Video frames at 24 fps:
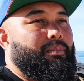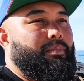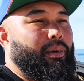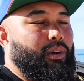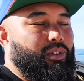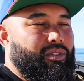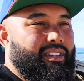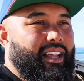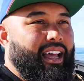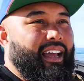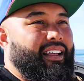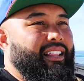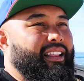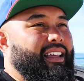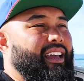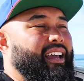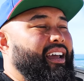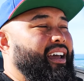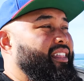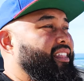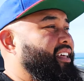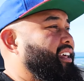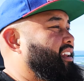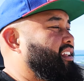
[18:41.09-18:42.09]
most
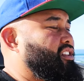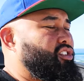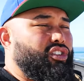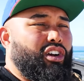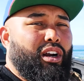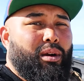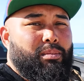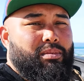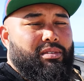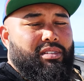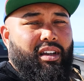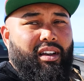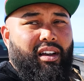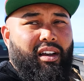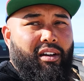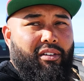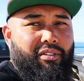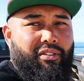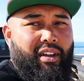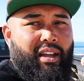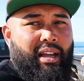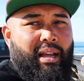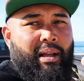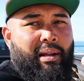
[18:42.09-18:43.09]
likely. And then in terms
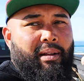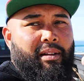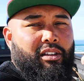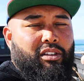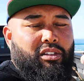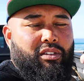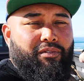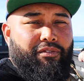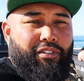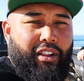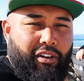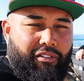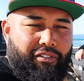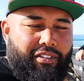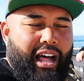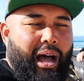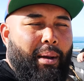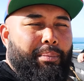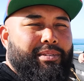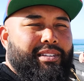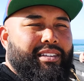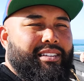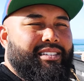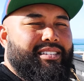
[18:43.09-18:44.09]
of
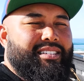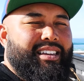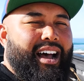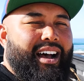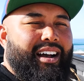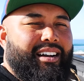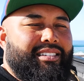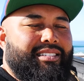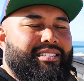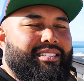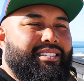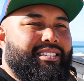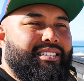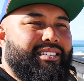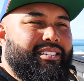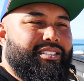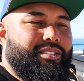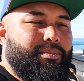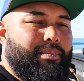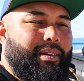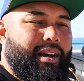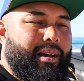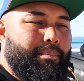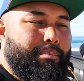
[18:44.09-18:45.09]
flip-flops and socks,
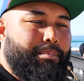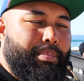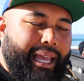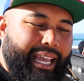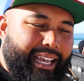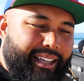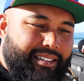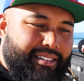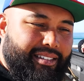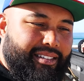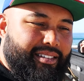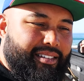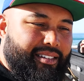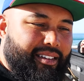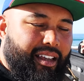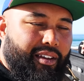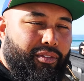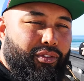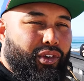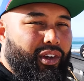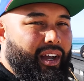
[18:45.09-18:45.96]
baits, if